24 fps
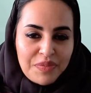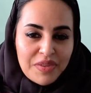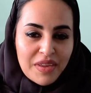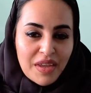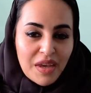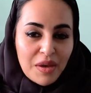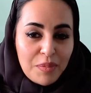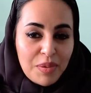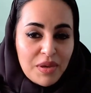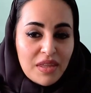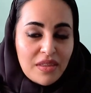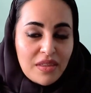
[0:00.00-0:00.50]

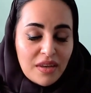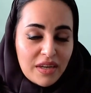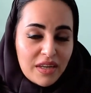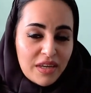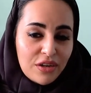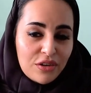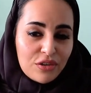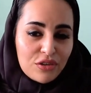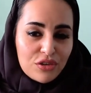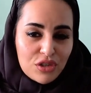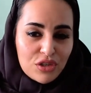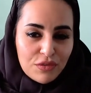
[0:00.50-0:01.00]
be the
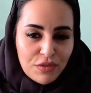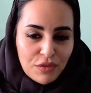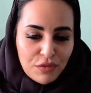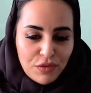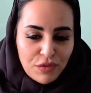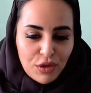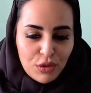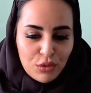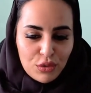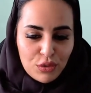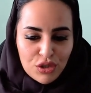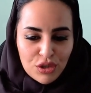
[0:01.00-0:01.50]
leaders of the
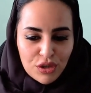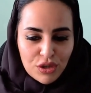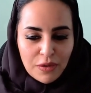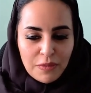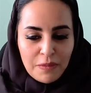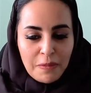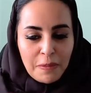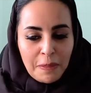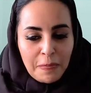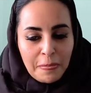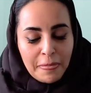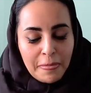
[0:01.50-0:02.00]
future.
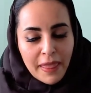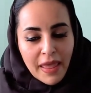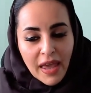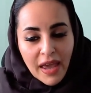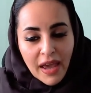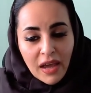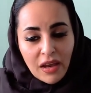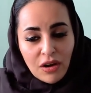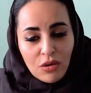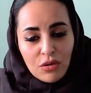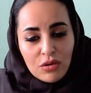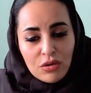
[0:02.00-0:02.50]

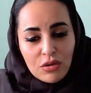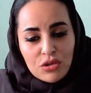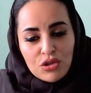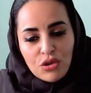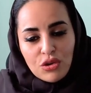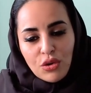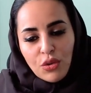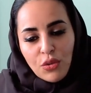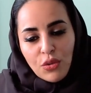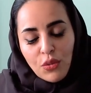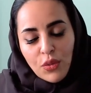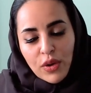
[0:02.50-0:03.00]
And
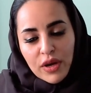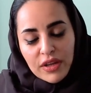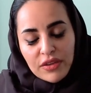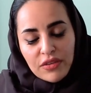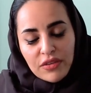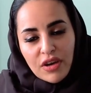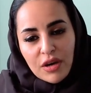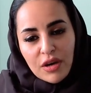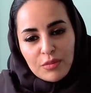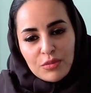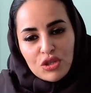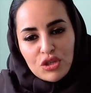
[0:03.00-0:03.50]
also, when it
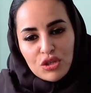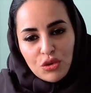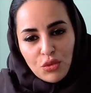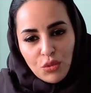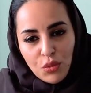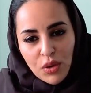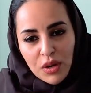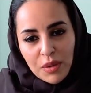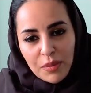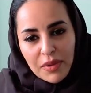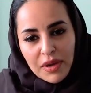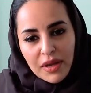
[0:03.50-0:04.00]
comes to
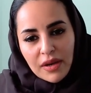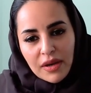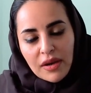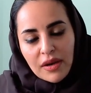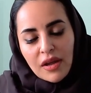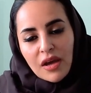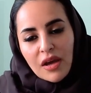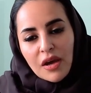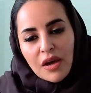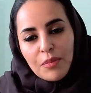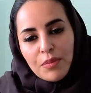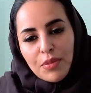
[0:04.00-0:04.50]
women,
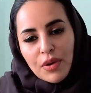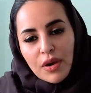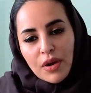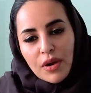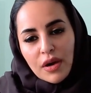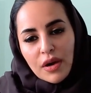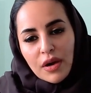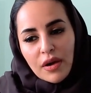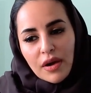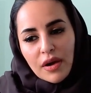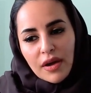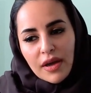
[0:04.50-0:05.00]

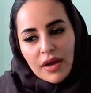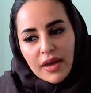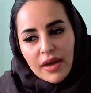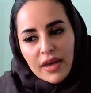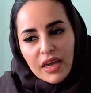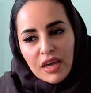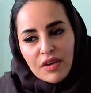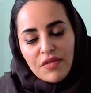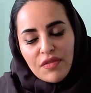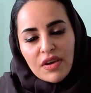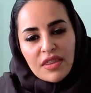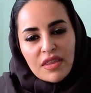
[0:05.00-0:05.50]

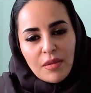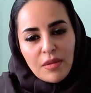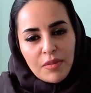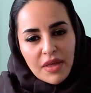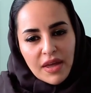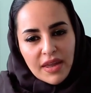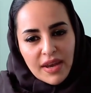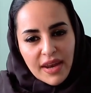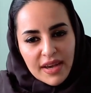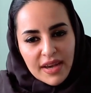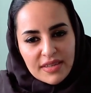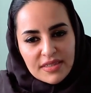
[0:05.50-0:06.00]
giving them
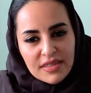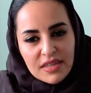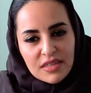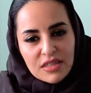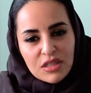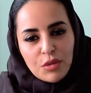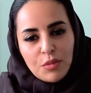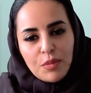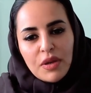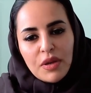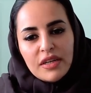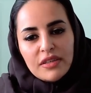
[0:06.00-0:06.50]
that
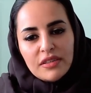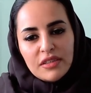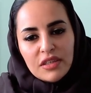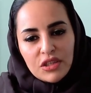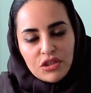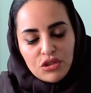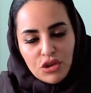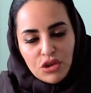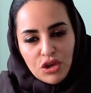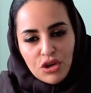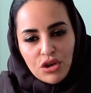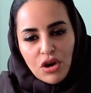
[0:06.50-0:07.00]
accessibility
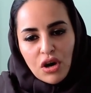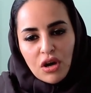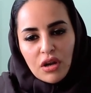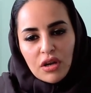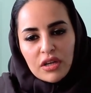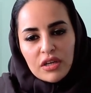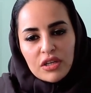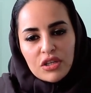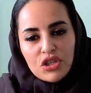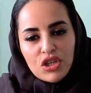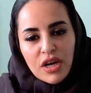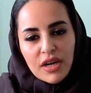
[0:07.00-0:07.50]
to
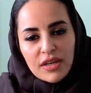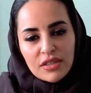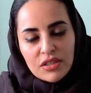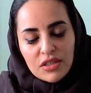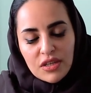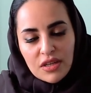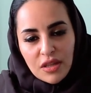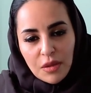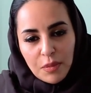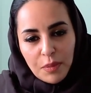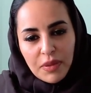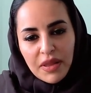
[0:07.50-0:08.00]
knowledge and
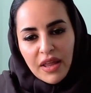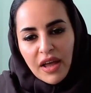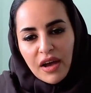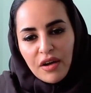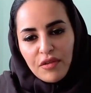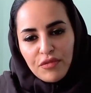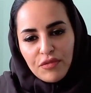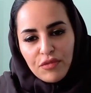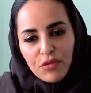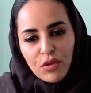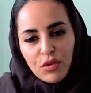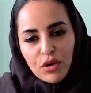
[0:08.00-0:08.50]
to the
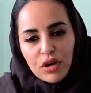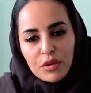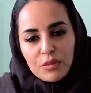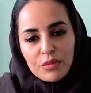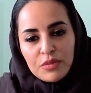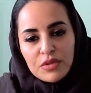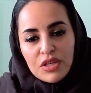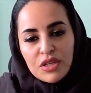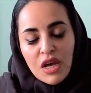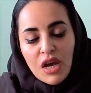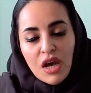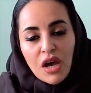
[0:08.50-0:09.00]

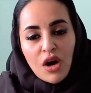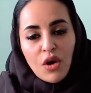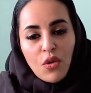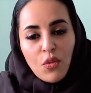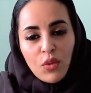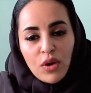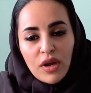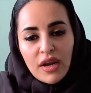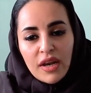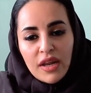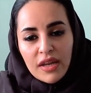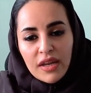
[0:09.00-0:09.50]
platforms
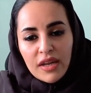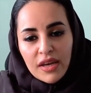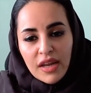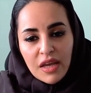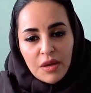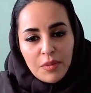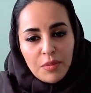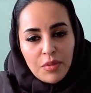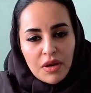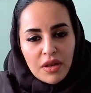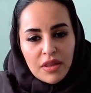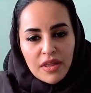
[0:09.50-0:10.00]
will
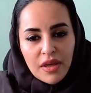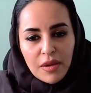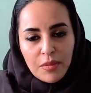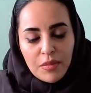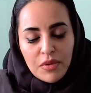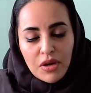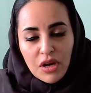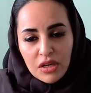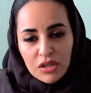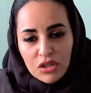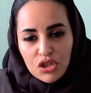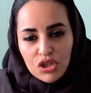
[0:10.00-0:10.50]
enable them
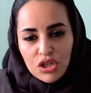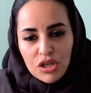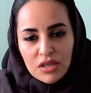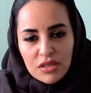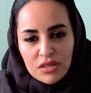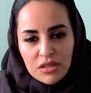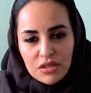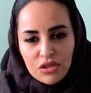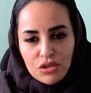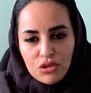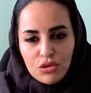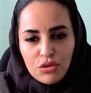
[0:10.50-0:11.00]
not
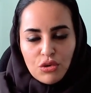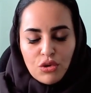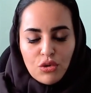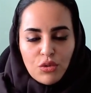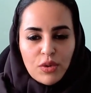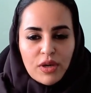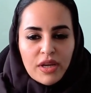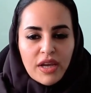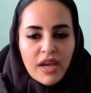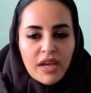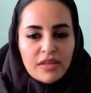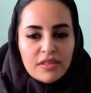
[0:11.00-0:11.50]
just to
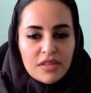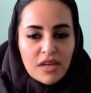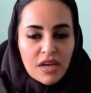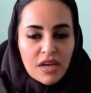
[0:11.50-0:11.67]
create